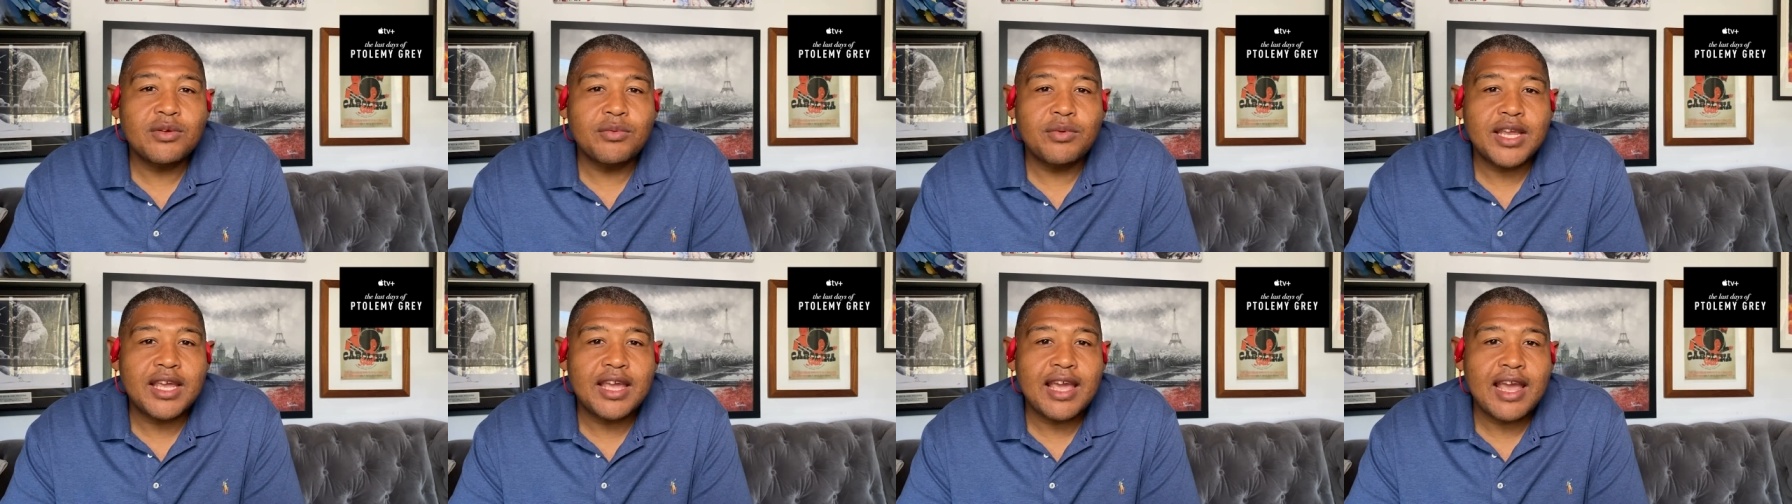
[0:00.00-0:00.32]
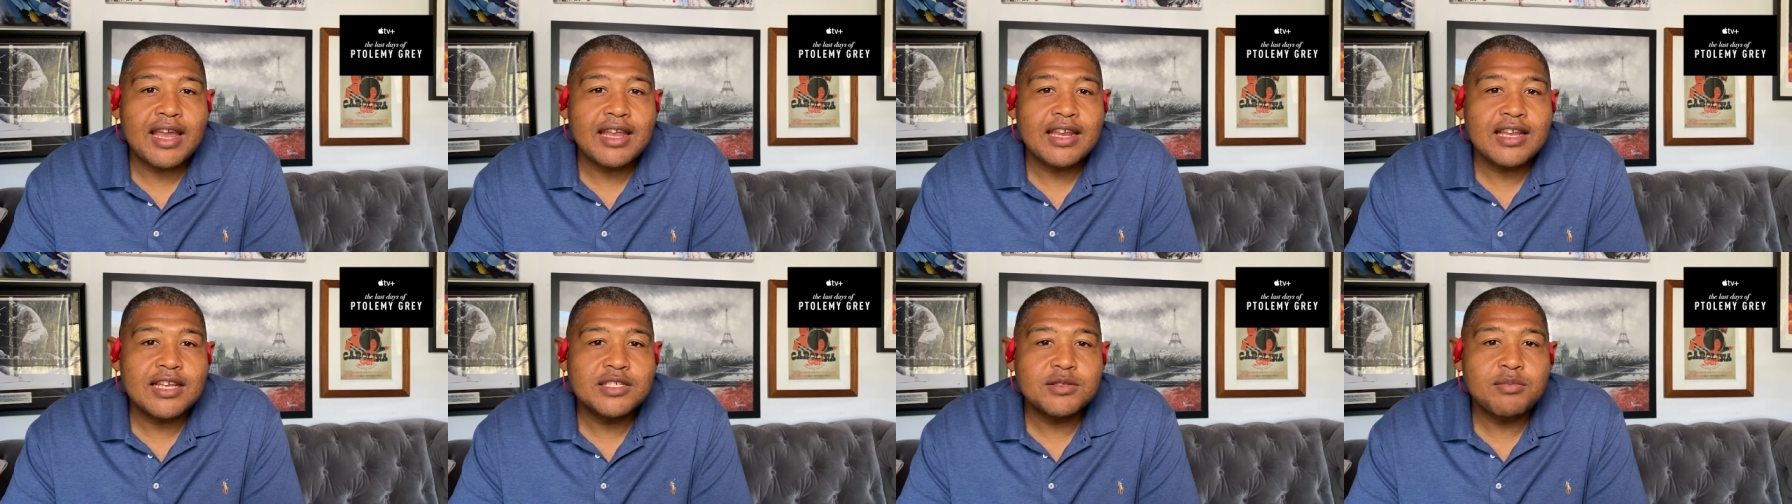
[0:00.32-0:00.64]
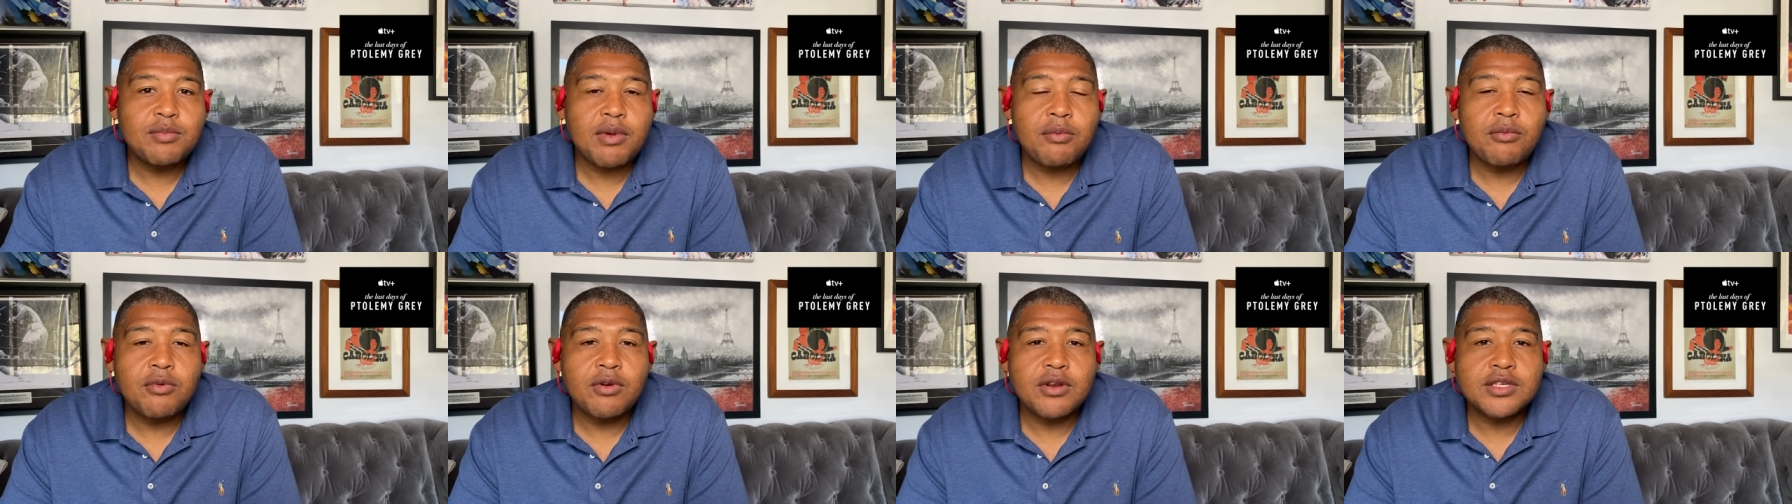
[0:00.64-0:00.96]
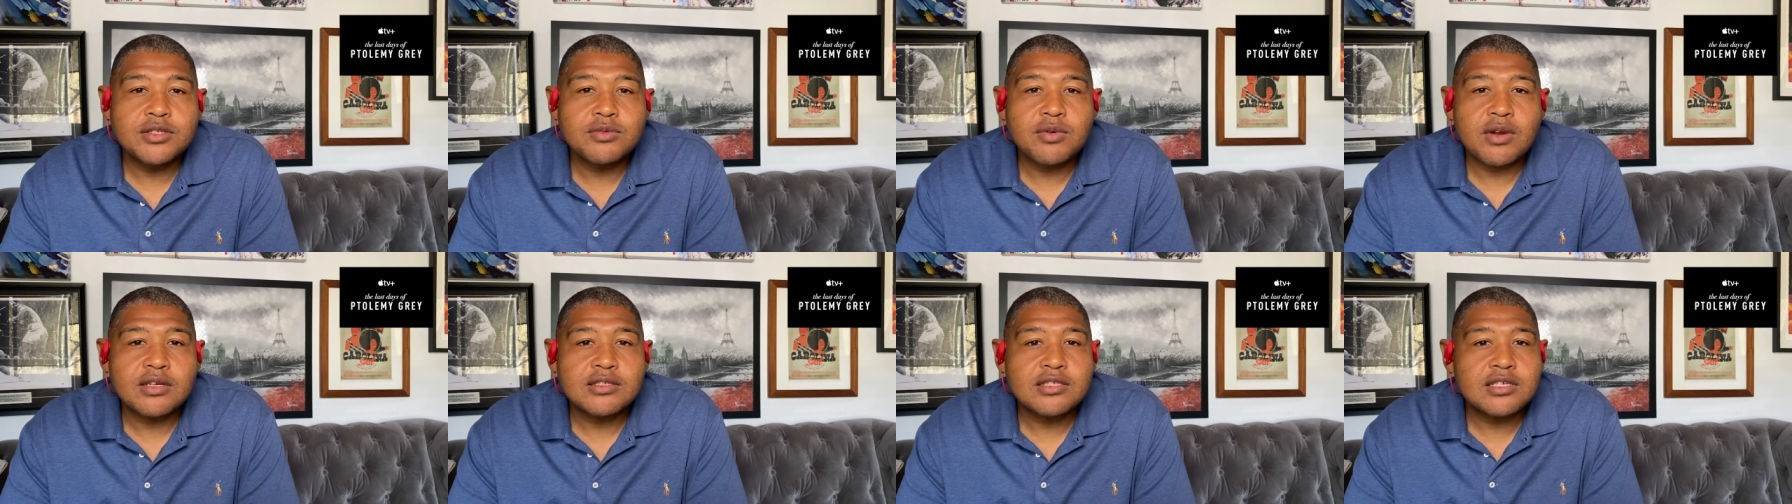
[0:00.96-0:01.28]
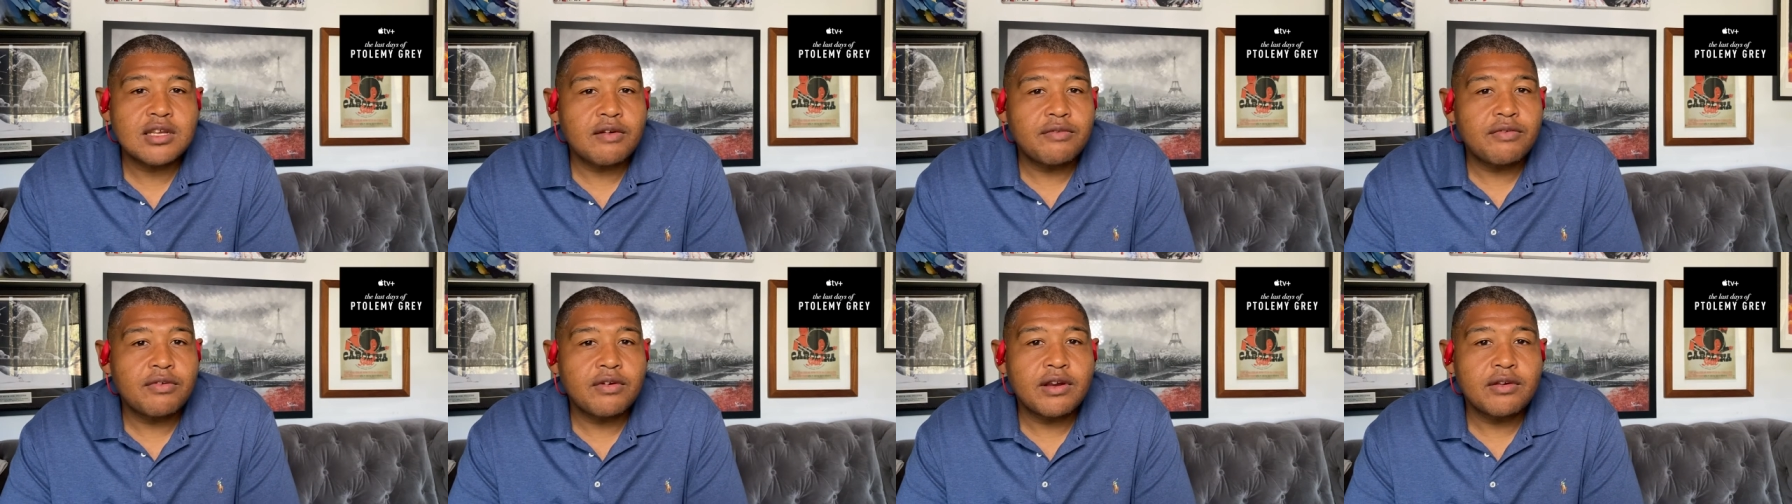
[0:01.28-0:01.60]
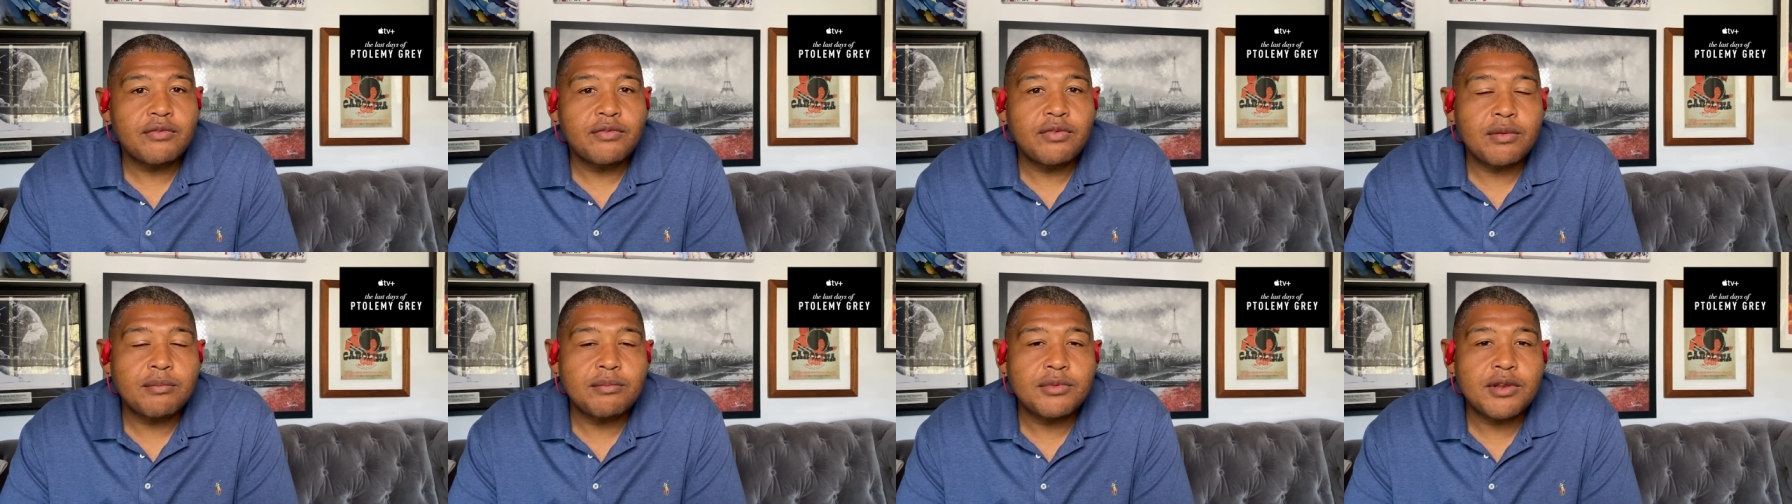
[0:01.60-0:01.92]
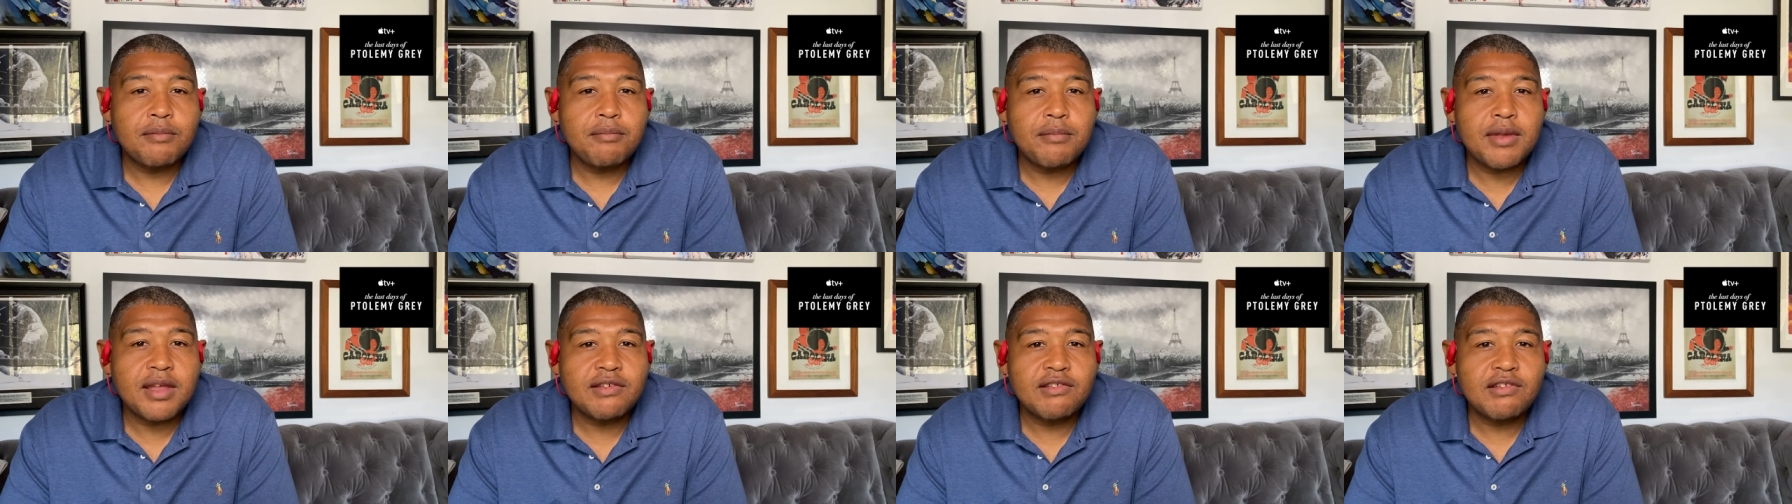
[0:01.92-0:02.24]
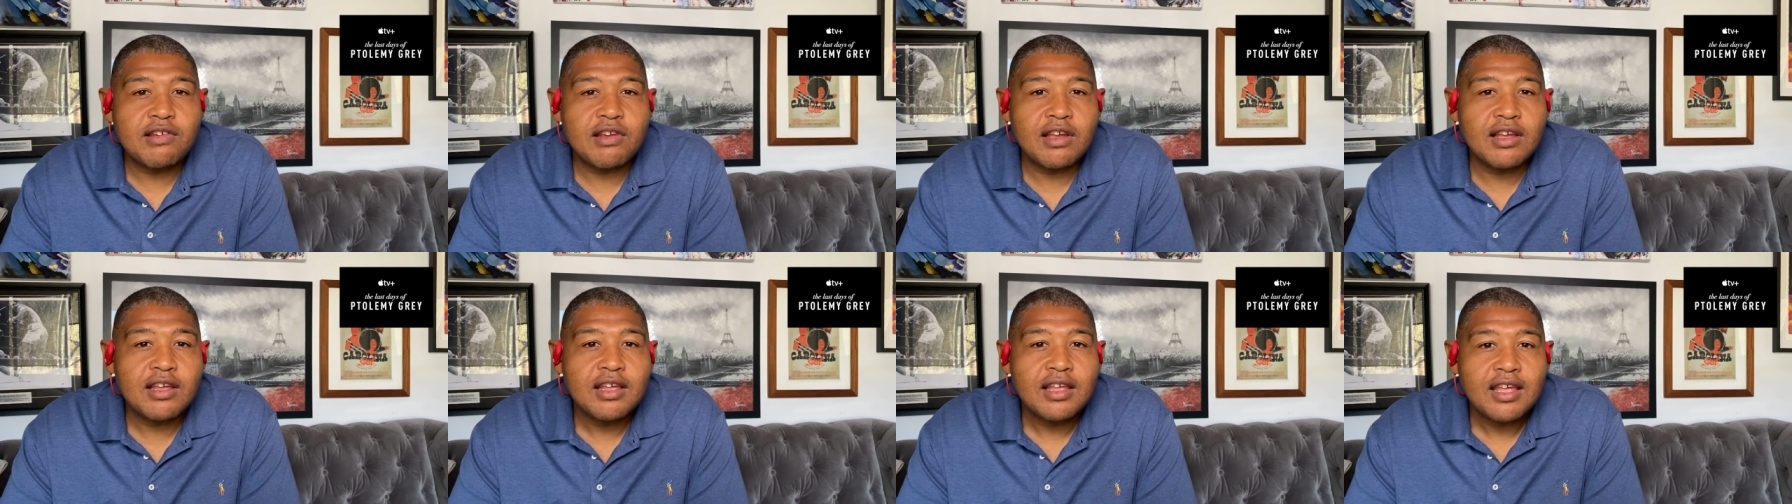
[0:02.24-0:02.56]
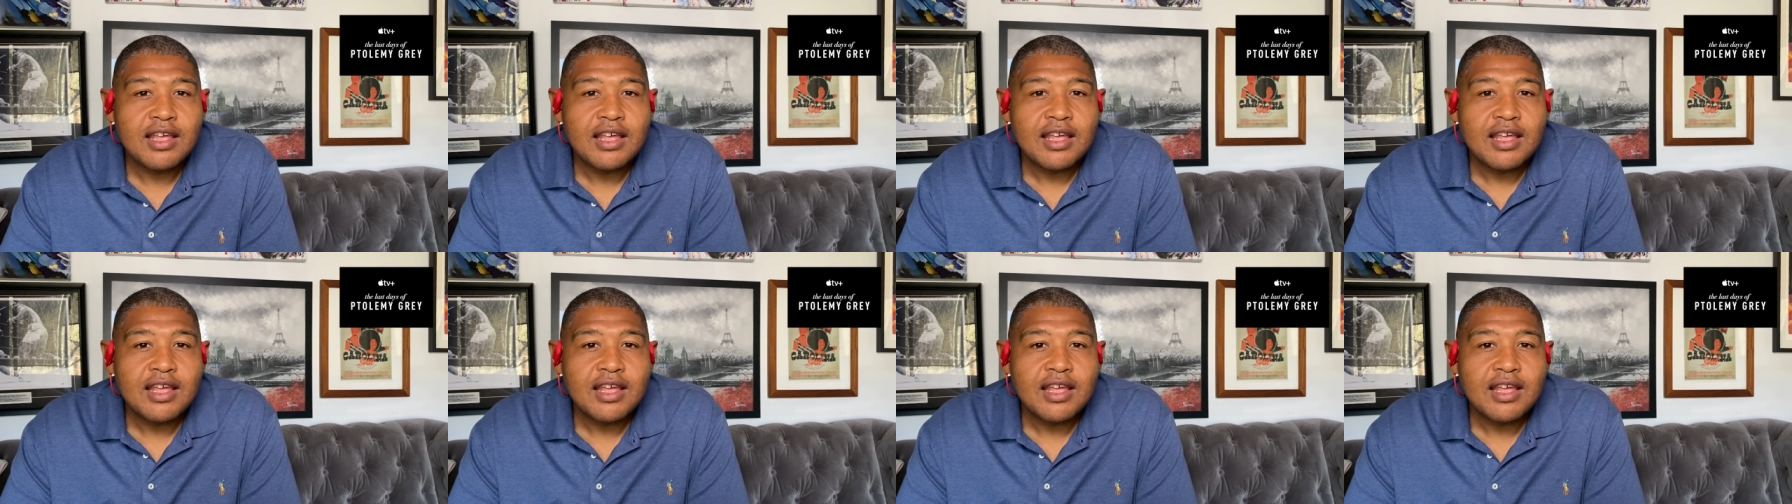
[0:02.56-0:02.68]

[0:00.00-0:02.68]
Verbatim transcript: to regain his memories while suffering from dementia